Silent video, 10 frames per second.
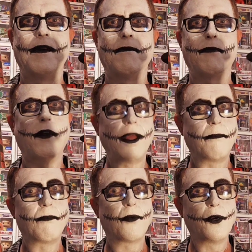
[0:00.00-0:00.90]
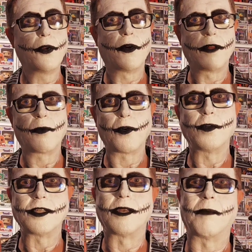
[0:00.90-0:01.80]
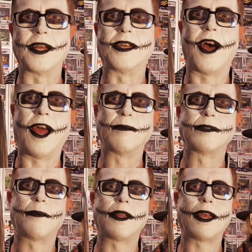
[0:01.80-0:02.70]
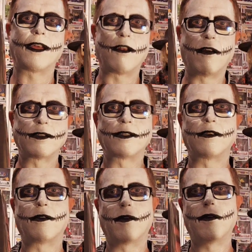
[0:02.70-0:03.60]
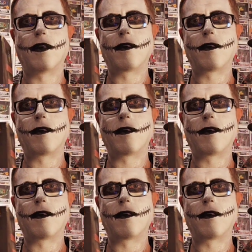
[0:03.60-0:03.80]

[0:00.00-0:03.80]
pretty brutal and gruesome at times, but they can also